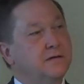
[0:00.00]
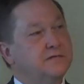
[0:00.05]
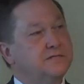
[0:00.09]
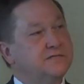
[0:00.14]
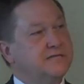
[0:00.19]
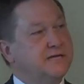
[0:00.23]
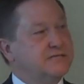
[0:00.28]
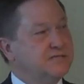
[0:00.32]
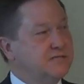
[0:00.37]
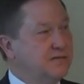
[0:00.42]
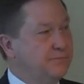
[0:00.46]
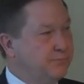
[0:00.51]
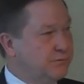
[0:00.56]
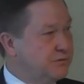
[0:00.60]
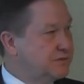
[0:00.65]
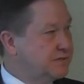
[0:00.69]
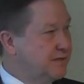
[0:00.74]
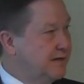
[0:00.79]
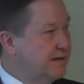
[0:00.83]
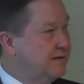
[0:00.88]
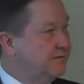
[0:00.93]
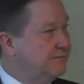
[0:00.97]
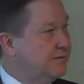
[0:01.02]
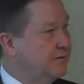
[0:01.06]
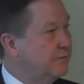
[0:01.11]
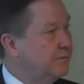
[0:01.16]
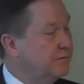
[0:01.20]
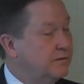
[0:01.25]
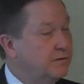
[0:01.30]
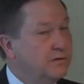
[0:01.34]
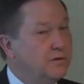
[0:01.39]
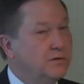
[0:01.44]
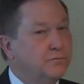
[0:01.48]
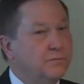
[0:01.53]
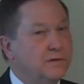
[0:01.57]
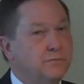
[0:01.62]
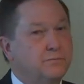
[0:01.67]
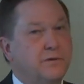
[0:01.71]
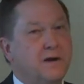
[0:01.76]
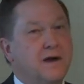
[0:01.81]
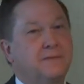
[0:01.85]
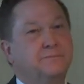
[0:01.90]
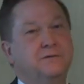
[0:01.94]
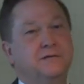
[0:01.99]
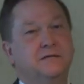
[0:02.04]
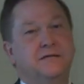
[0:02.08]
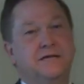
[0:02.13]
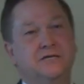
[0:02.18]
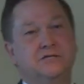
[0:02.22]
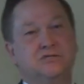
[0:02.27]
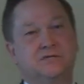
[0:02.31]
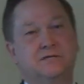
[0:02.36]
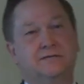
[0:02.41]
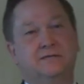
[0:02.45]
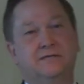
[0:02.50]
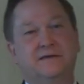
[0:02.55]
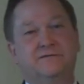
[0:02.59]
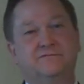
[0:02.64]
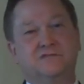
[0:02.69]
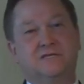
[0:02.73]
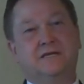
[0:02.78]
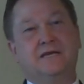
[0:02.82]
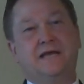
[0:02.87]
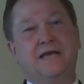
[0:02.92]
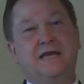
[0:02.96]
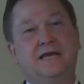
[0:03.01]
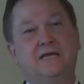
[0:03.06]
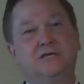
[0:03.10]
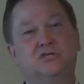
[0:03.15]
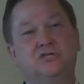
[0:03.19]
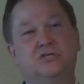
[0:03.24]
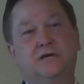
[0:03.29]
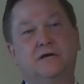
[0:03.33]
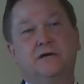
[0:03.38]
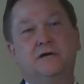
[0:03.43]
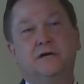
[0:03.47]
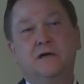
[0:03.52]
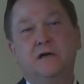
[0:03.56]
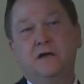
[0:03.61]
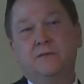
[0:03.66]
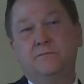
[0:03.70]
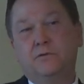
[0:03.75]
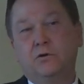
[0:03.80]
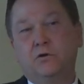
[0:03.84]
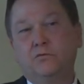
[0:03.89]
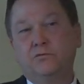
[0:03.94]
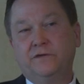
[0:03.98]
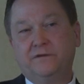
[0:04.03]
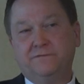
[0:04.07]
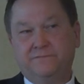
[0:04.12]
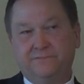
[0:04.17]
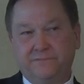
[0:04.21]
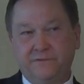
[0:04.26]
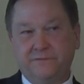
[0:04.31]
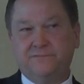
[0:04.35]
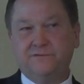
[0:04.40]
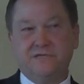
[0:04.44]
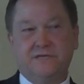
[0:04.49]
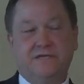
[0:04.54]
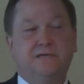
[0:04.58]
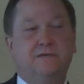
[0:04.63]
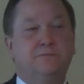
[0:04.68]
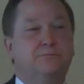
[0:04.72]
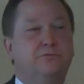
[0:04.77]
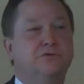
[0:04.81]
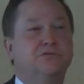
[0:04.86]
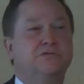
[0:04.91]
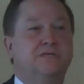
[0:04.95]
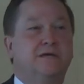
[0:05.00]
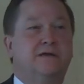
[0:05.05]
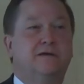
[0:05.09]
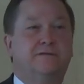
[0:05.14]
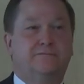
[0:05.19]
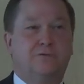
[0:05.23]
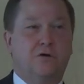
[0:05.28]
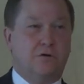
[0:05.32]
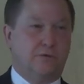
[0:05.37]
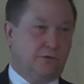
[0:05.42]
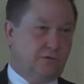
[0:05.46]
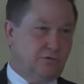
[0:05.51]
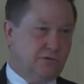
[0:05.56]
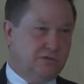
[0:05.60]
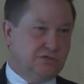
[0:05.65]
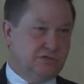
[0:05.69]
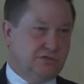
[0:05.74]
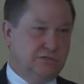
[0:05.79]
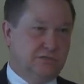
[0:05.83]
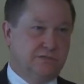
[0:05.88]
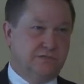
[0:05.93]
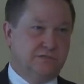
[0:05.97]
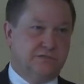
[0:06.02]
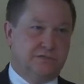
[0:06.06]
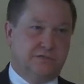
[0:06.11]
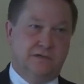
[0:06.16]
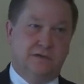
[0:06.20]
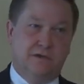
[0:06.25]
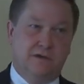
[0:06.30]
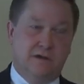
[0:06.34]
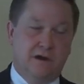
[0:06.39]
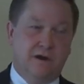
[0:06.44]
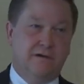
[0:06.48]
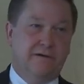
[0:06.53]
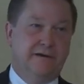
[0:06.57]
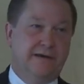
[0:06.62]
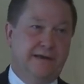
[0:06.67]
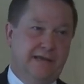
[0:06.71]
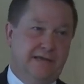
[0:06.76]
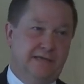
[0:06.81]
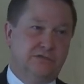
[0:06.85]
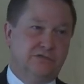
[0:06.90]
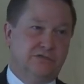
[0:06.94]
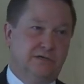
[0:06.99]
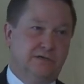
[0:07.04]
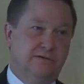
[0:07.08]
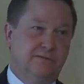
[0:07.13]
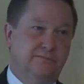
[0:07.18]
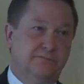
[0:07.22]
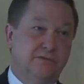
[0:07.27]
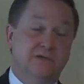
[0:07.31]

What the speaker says: 60% of the human population lives in Asia, but only 15% of all Christians are in Asia.